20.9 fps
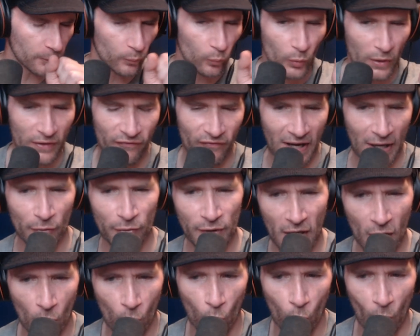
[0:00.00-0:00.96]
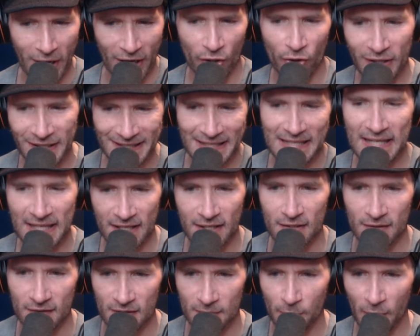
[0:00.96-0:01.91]
we found out where he
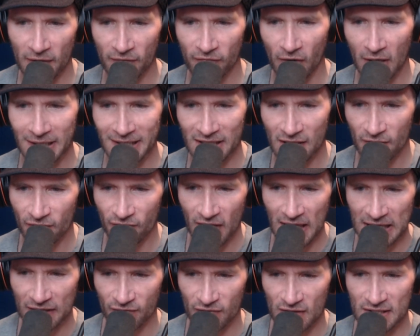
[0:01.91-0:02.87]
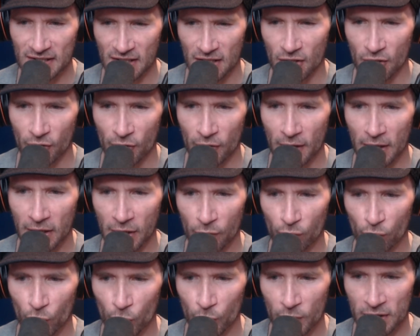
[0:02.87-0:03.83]
is by finding a vague Vizier in a
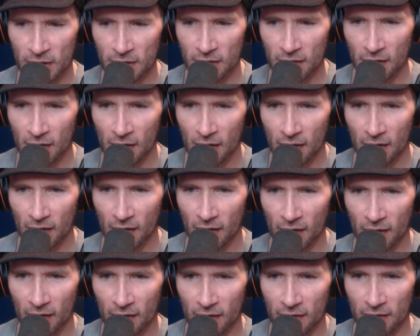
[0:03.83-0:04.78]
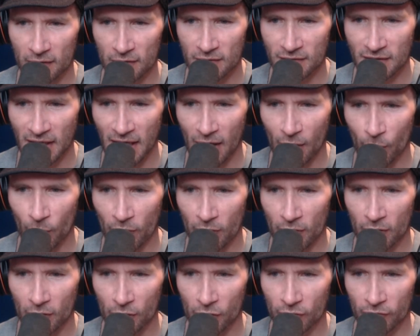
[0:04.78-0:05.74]
ruined uh,
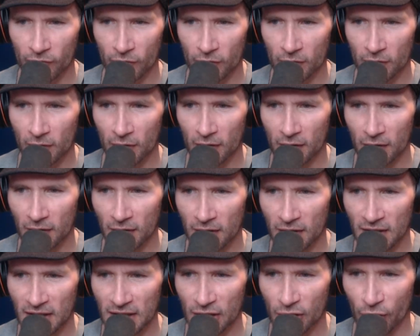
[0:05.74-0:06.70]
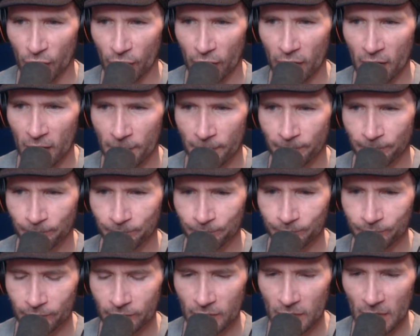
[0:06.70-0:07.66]
tower over here.
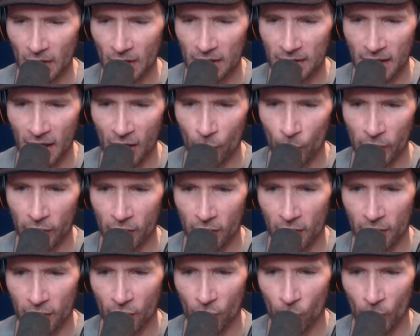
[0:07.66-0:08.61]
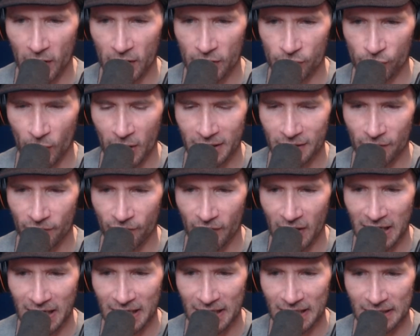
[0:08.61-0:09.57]
And now we're on our way trying to
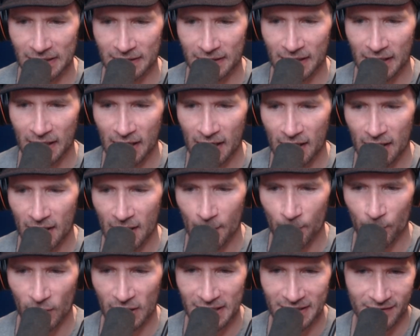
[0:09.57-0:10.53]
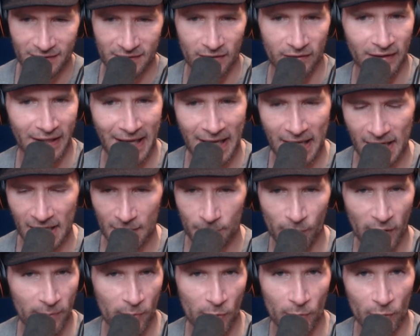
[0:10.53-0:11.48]
find a place to
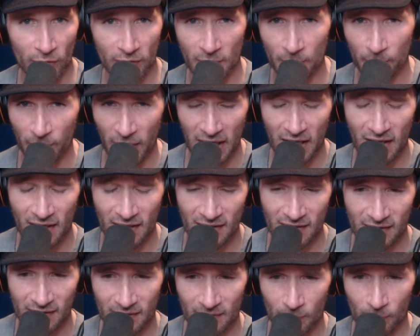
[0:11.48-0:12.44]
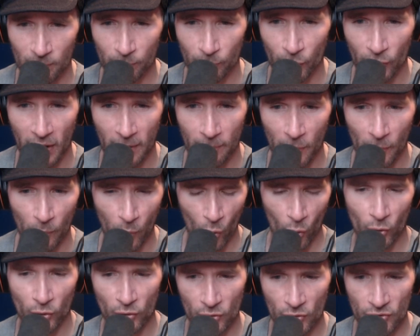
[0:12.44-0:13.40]
land, maybe build a base, put up a
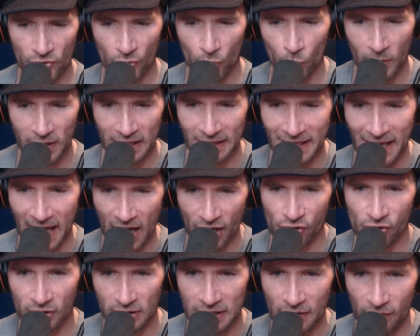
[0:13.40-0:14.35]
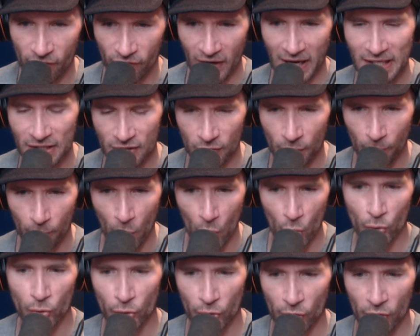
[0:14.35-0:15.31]
portal so we can actually fight
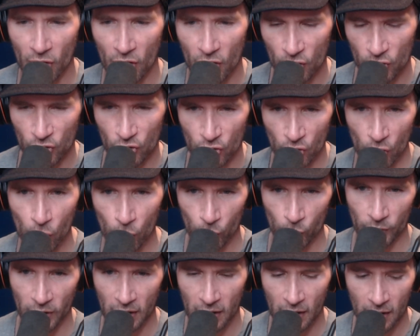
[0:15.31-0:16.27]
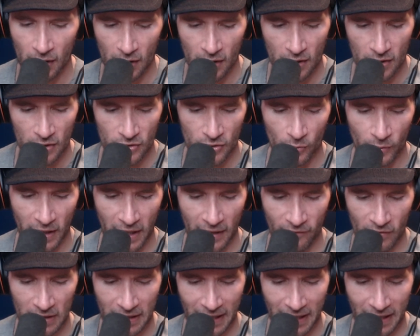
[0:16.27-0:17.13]
Moder soon. So Kevin